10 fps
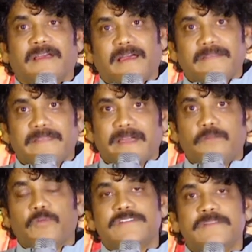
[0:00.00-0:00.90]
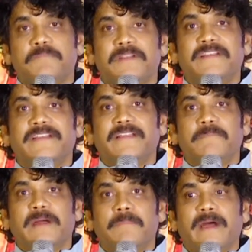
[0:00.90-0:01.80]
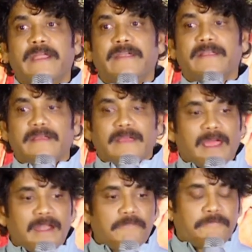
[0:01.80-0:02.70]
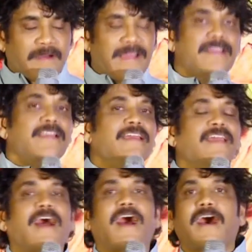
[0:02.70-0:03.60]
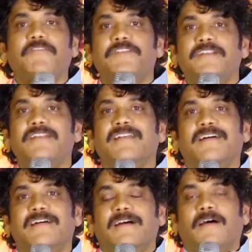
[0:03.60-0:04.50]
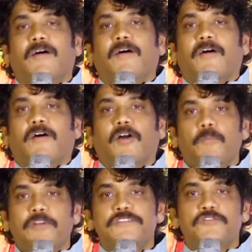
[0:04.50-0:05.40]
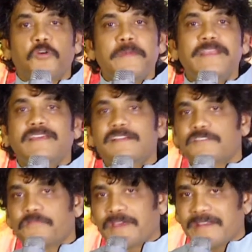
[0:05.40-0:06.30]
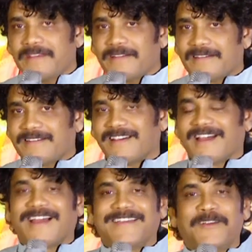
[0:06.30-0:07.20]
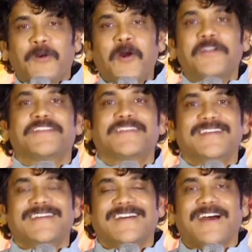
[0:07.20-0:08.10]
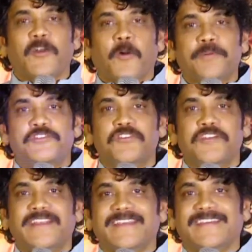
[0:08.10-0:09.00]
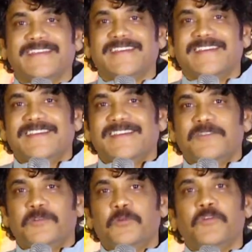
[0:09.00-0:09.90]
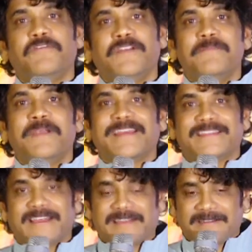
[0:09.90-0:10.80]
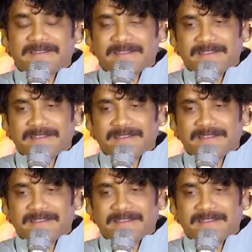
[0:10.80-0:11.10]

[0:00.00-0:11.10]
And that was imprinted in my mind. And finally, after almost so many years of career, I got an opportunity to do that.